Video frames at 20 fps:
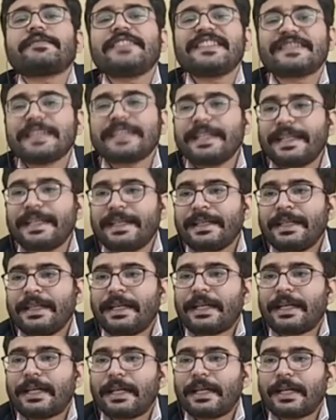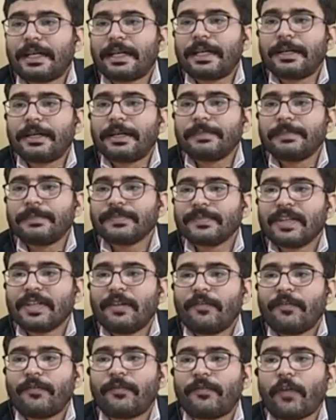we say
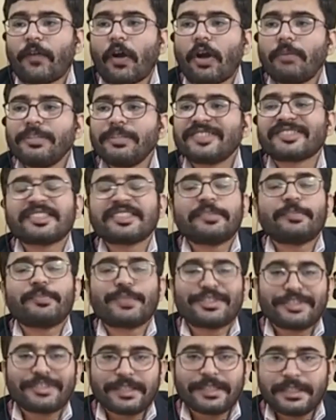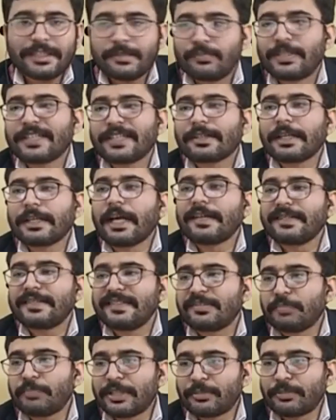form is temporary, but class
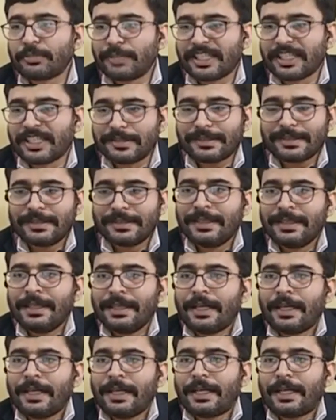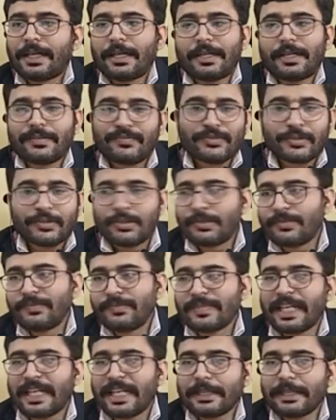is permanent.
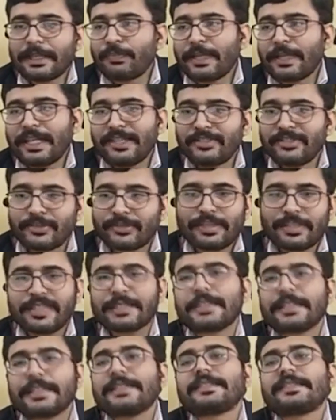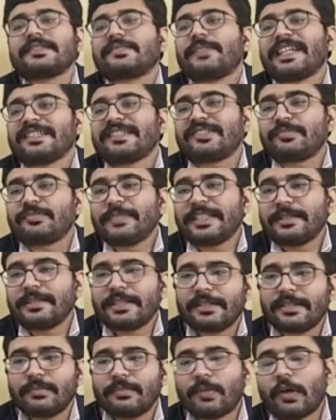So that applies to the greatest
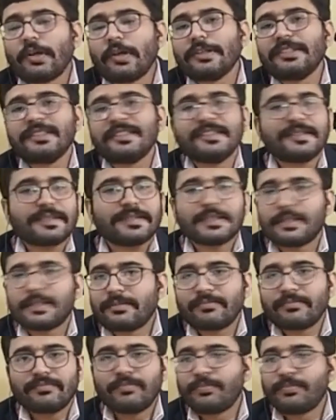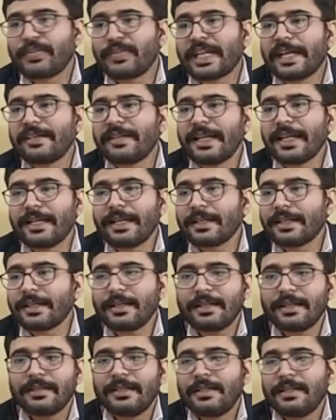batsmen and bowlers, Brian
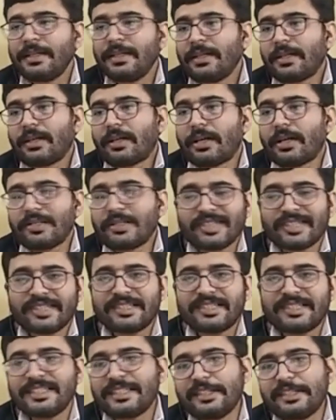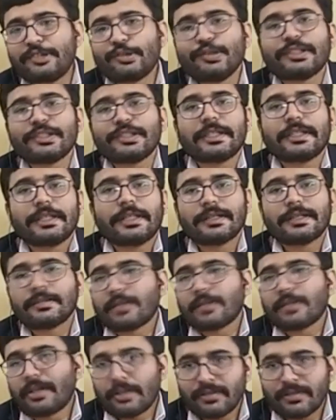Lara or Sachin Tendulkar
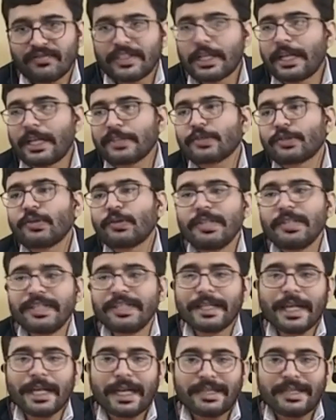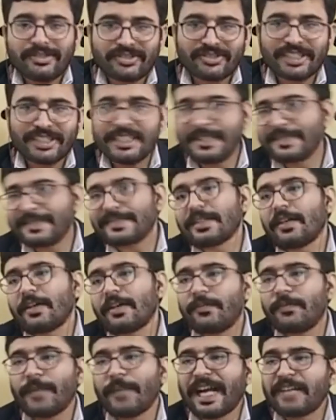or Virat Kohli had streaks
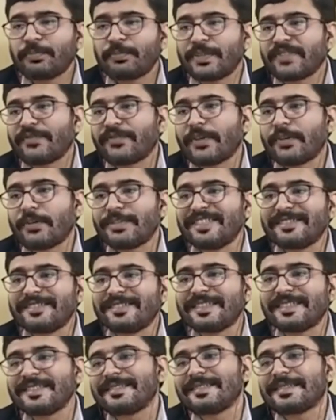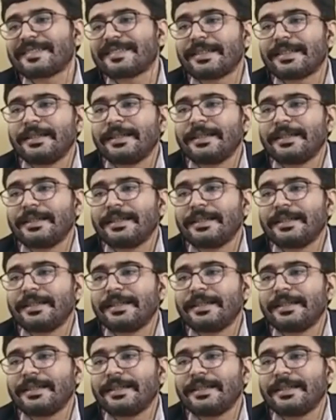of bad performances.